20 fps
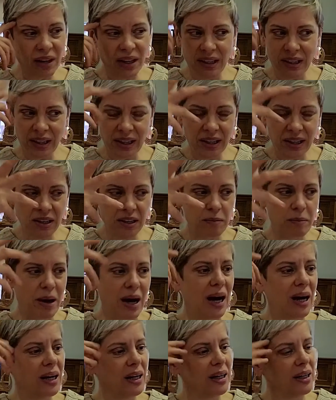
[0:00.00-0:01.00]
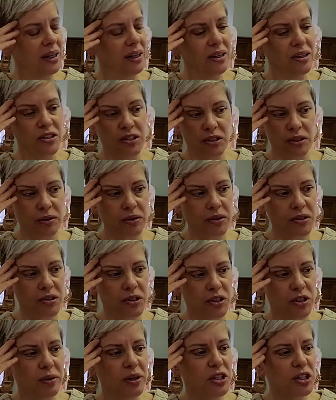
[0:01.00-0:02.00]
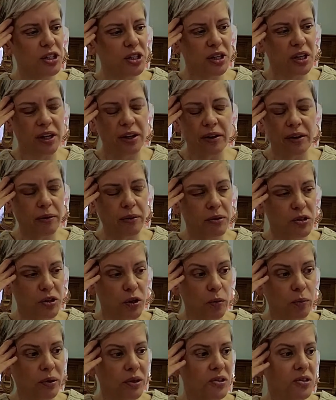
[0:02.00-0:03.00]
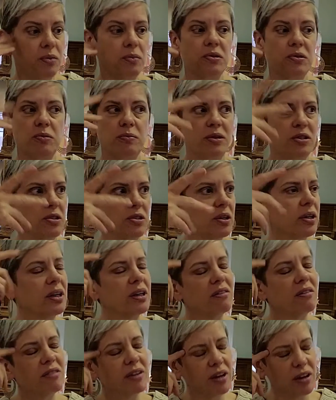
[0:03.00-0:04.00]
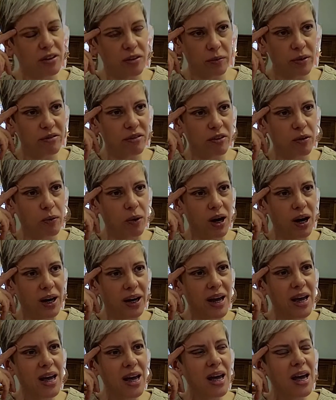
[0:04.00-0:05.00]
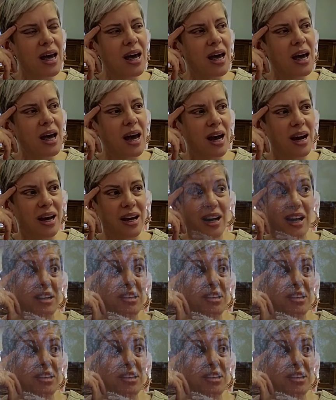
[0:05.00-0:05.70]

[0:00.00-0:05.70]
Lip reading: he landed back into a situation here. He was homeless. He was basically living on the Riverwalk. And I